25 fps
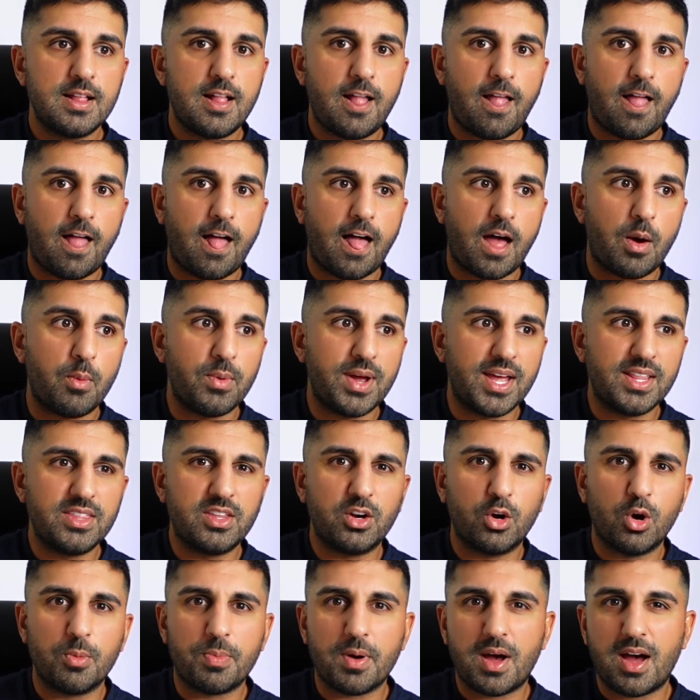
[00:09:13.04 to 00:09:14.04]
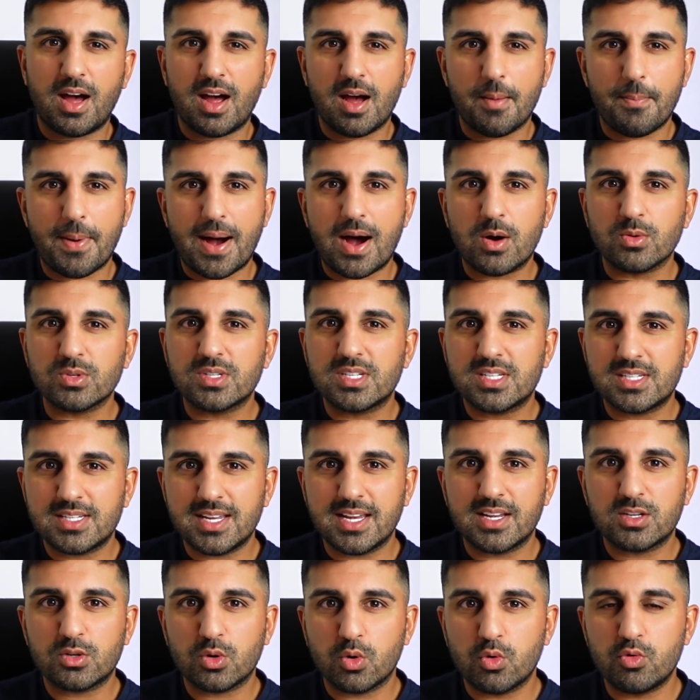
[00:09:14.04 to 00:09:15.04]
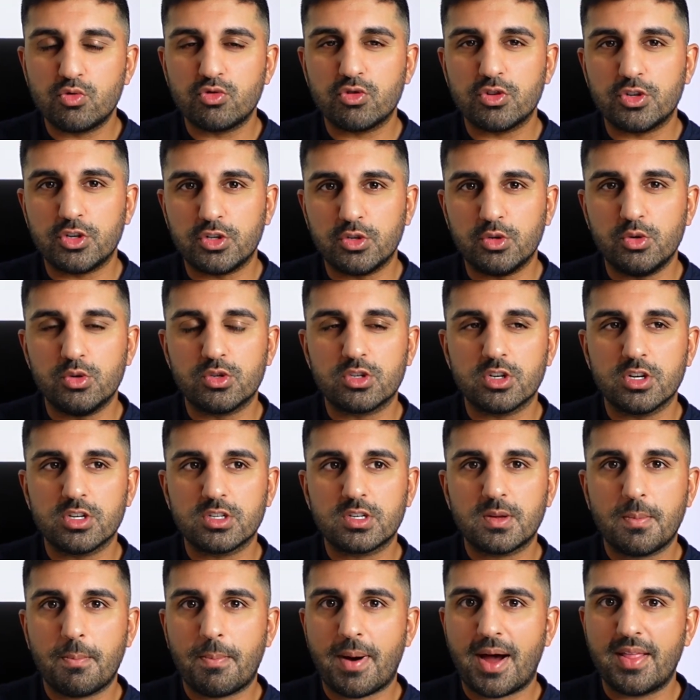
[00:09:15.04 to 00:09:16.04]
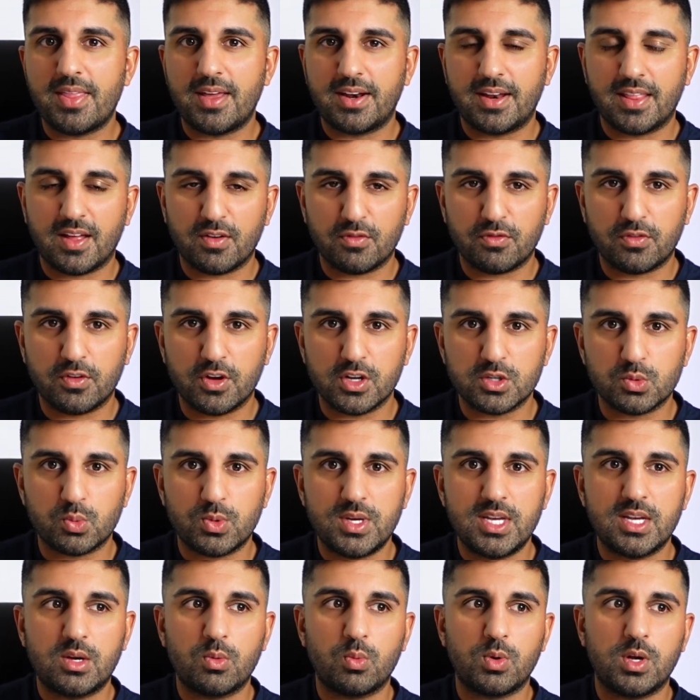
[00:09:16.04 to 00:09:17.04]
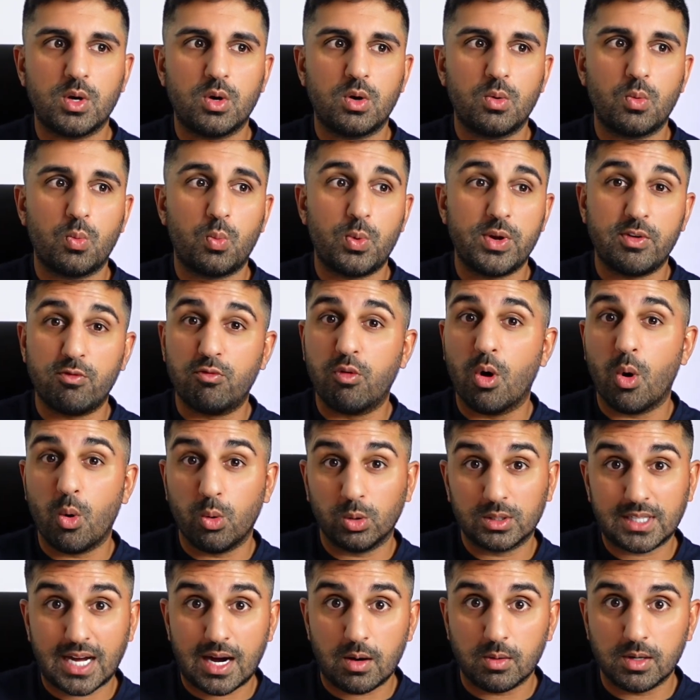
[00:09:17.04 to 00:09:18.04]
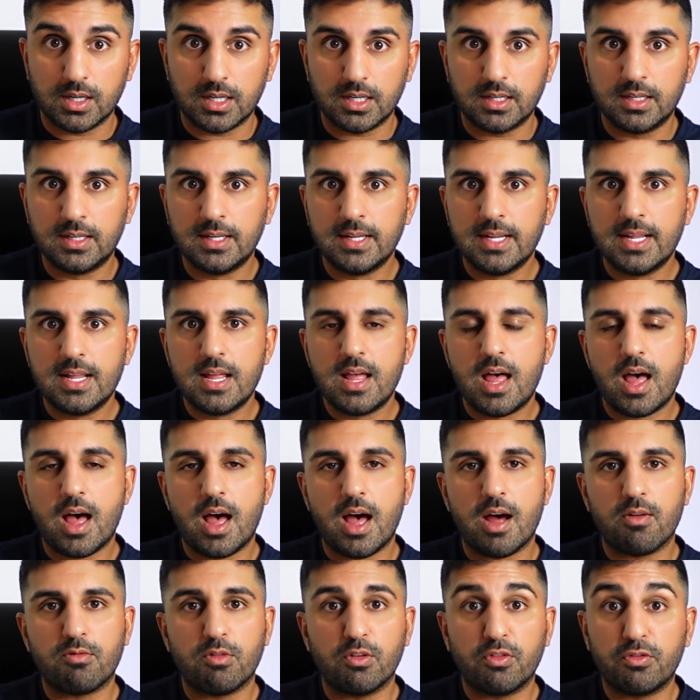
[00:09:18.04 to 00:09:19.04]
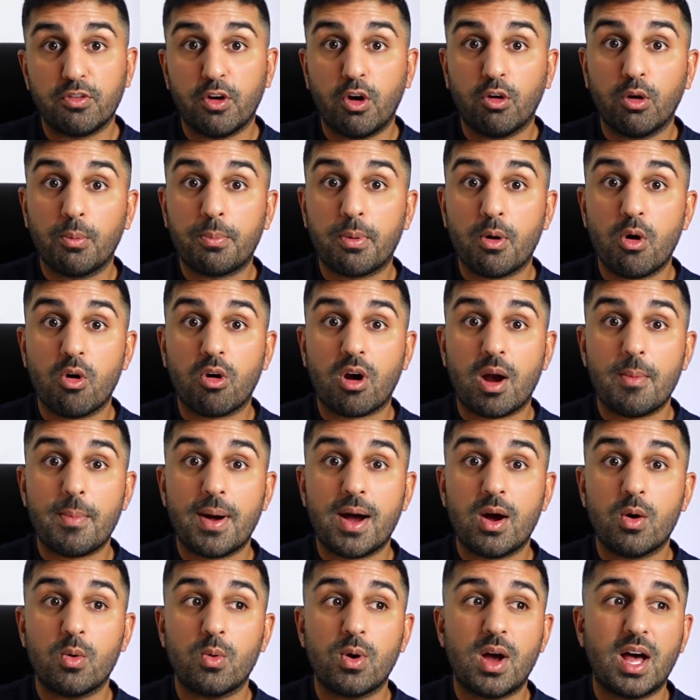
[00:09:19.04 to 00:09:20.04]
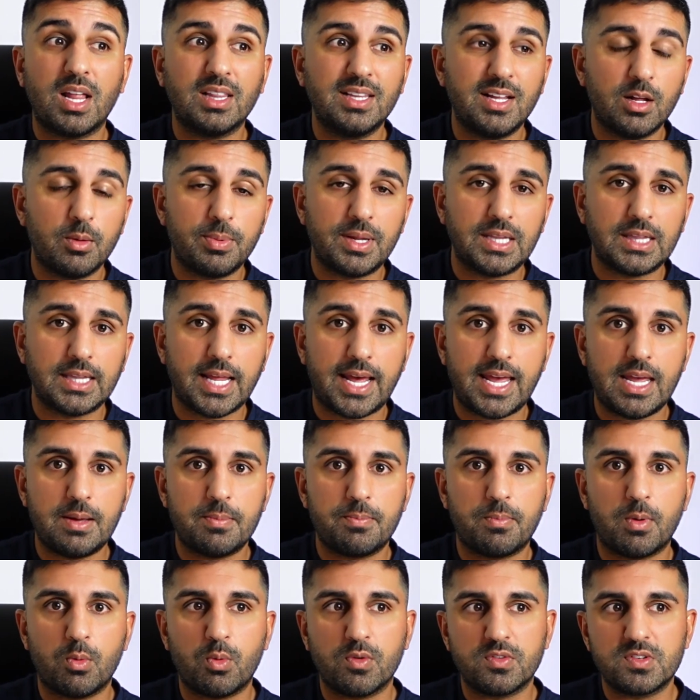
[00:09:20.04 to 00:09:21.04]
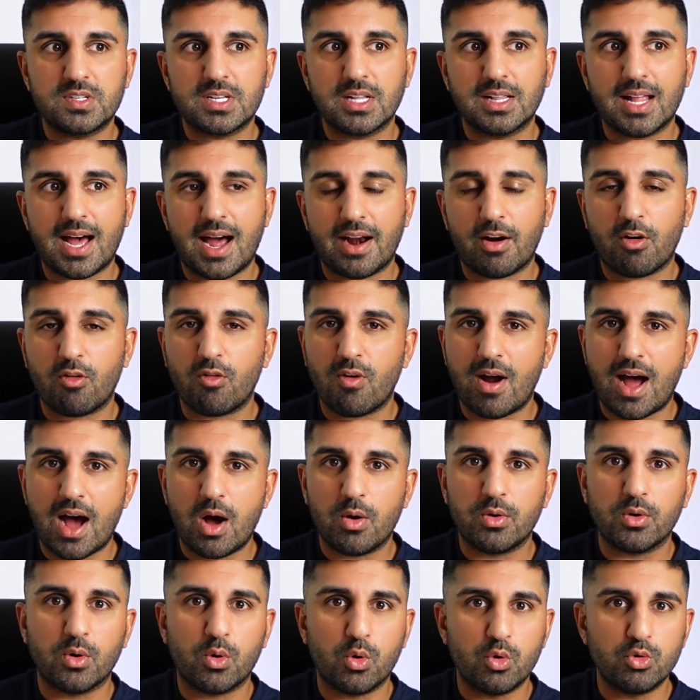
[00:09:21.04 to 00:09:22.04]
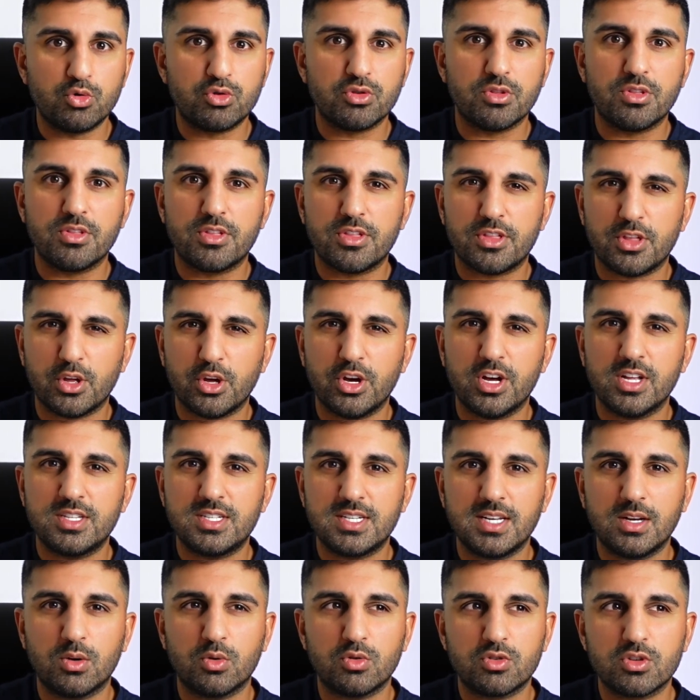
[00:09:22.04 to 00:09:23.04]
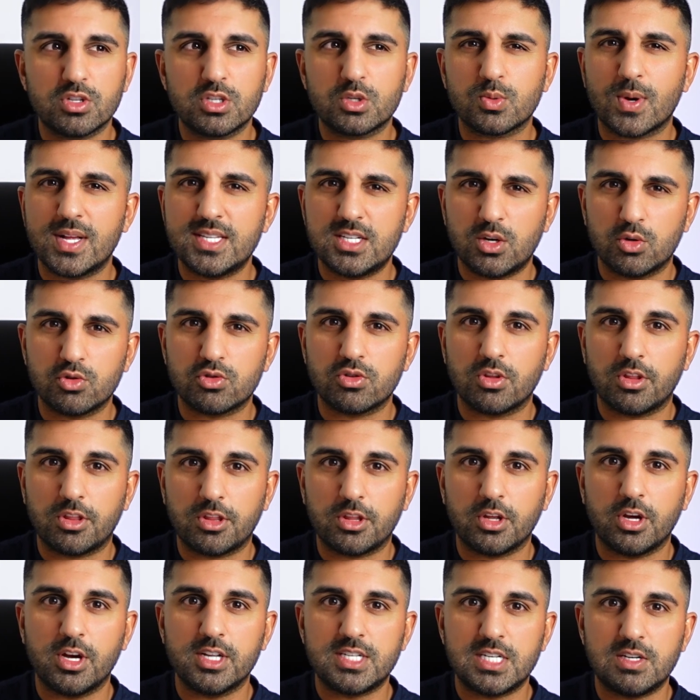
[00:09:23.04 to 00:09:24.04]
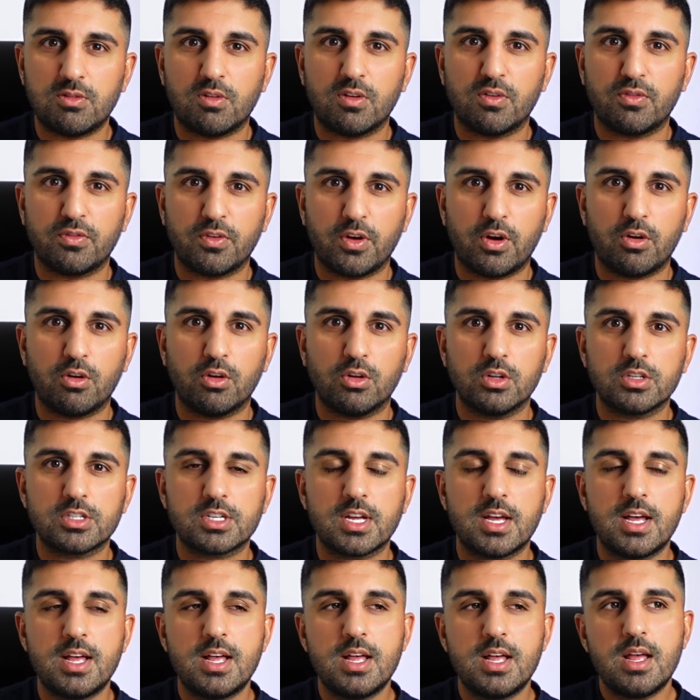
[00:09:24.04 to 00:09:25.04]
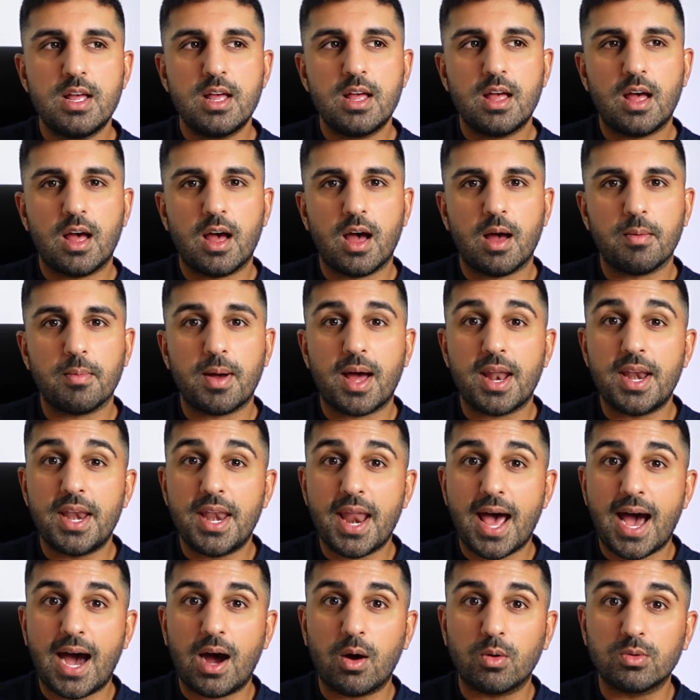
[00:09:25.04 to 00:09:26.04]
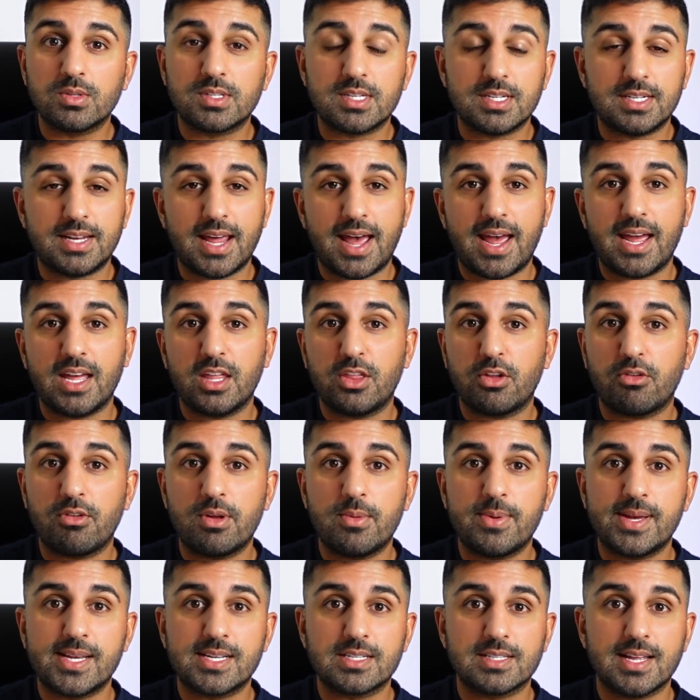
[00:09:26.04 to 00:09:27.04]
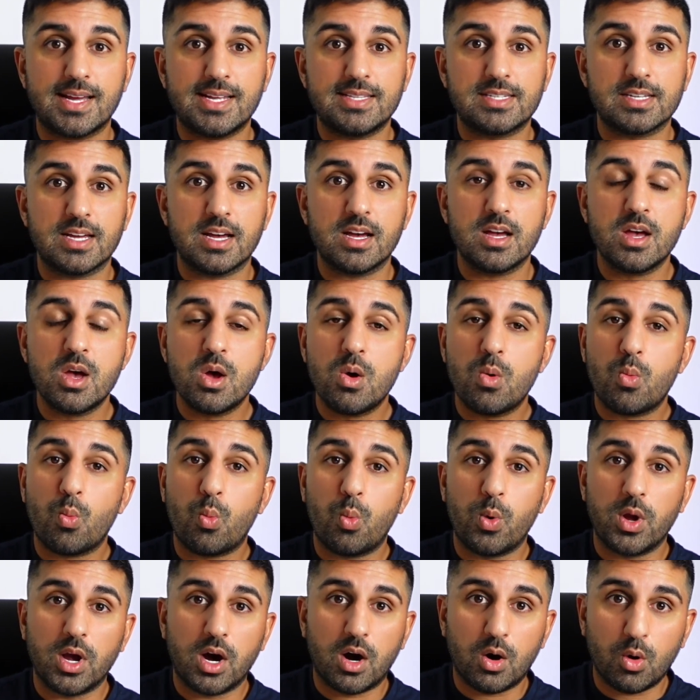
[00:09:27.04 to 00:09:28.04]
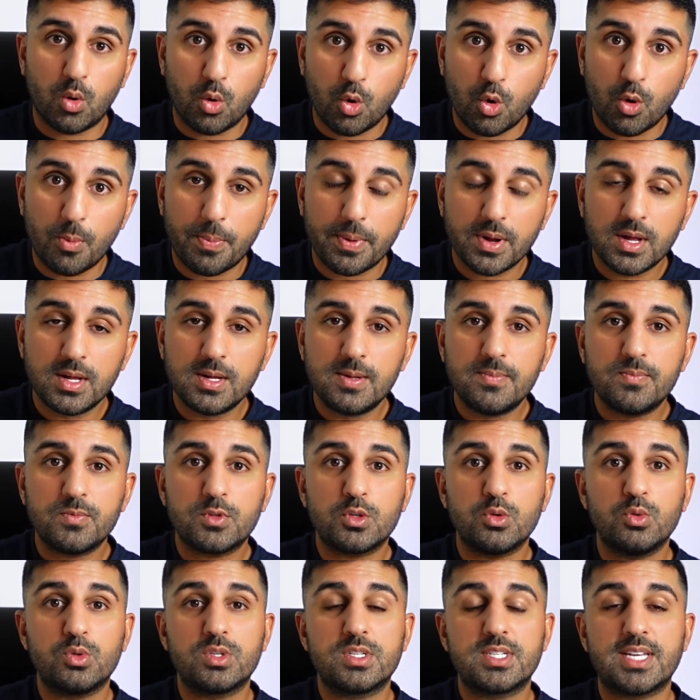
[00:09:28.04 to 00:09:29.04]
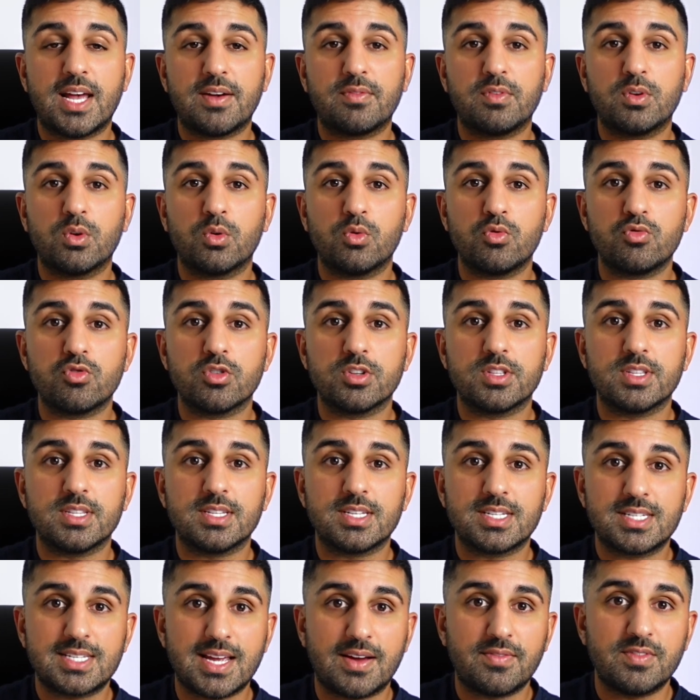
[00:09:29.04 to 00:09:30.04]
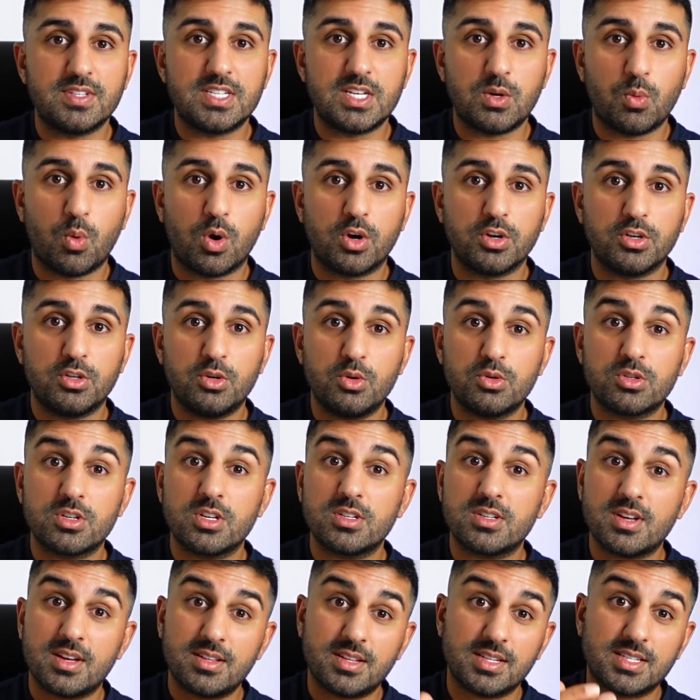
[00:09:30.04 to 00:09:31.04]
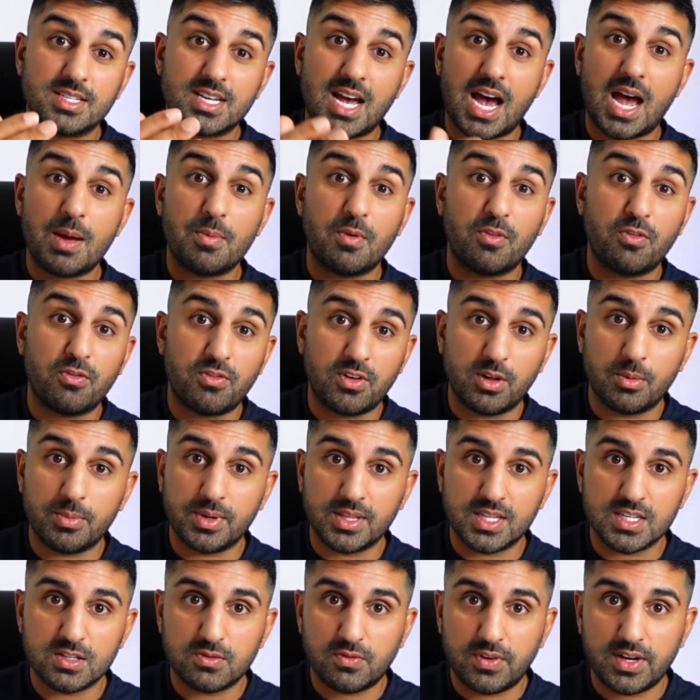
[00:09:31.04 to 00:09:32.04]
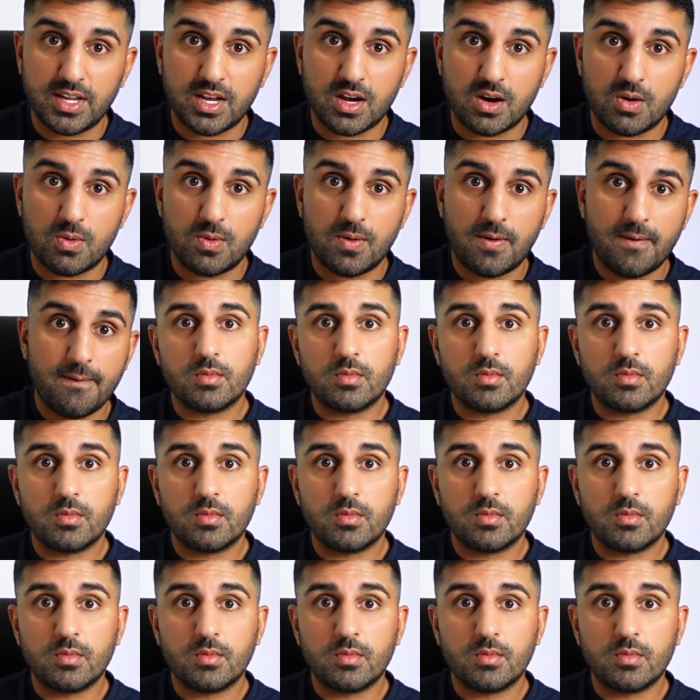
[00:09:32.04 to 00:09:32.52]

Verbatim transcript: Uh, and we ended up at about 600 users by the end of that first week. We, we rolled our uh, referral program out a little bit late, but we've still had around 130, 120, 130 referrals. Um, and now, today, three weeks later, we are up to 771 users at the time of filming this video.